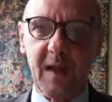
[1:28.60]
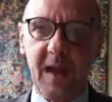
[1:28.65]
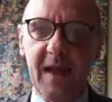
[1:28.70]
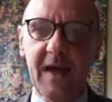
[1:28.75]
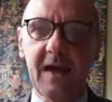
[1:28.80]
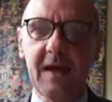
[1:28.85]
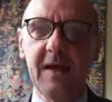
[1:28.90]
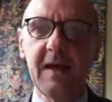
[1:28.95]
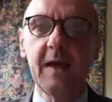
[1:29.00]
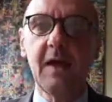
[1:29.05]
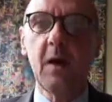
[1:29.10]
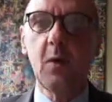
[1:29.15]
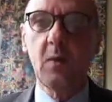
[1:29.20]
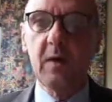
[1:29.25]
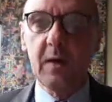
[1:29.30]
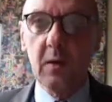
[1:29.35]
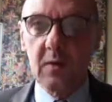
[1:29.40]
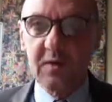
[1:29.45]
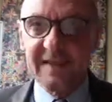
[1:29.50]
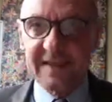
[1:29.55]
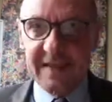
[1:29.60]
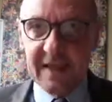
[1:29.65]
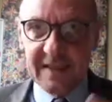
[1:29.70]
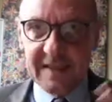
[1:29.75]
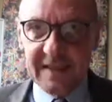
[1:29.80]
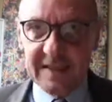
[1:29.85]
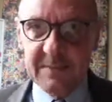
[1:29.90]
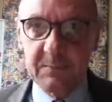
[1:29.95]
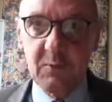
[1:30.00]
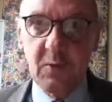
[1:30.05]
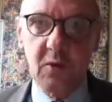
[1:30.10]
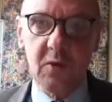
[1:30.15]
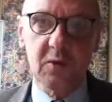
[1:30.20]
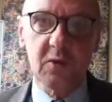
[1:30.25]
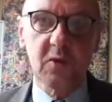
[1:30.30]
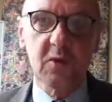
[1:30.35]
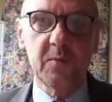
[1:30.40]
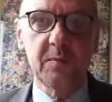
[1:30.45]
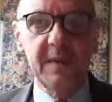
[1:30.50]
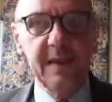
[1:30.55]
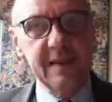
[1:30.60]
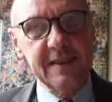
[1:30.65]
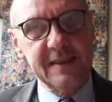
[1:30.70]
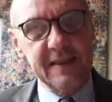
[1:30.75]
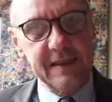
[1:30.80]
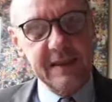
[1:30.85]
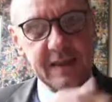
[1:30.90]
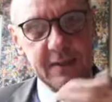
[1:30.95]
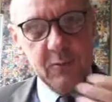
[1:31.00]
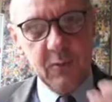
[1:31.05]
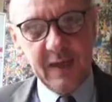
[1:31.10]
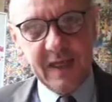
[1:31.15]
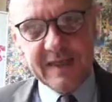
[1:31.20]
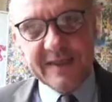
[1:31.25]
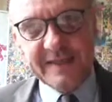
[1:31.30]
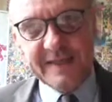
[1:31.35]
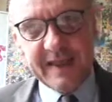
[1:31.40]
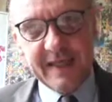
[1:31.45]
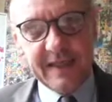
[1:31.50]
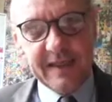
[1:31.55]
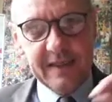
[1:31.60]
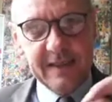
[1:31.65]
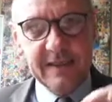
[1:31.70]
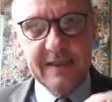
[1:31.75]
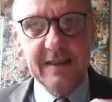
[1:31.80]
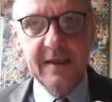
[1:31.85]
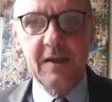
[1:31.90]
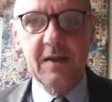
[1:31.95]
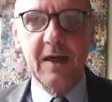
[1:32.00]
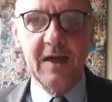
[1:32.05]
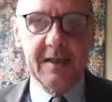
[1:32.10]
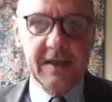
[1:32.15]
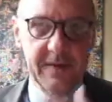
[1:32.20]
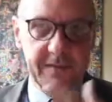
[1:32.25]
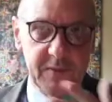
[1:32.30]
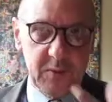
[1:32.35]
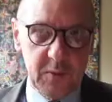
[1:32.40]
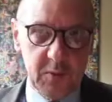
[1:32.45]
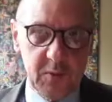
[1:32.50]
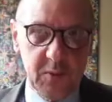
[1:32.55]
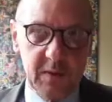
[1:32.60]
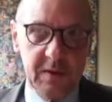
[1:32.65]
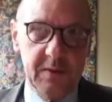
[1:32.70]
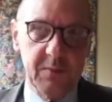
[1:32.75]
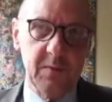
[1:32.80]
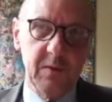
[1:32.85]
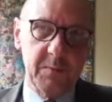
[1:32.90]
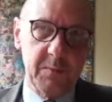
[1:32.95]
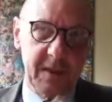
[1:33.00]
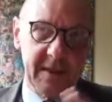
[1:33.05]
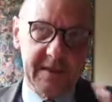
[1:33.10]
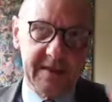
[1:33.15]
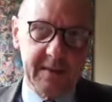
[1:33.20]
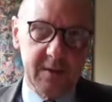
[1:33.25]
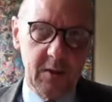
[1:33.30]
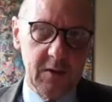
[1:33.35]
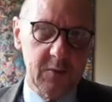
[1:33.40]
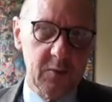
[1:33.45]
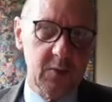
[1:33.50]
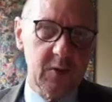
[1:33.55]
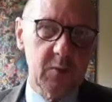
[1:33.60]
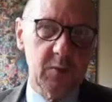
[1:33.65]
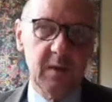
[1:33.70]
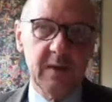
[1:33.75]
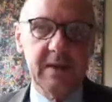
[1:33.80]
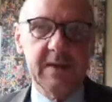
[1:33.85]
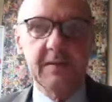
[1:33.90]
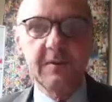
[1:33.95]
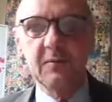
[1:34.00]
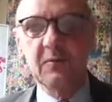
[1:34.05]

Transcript: Uh, we all start as mortal beings and then we ascend uh, after we, we passed on we, we,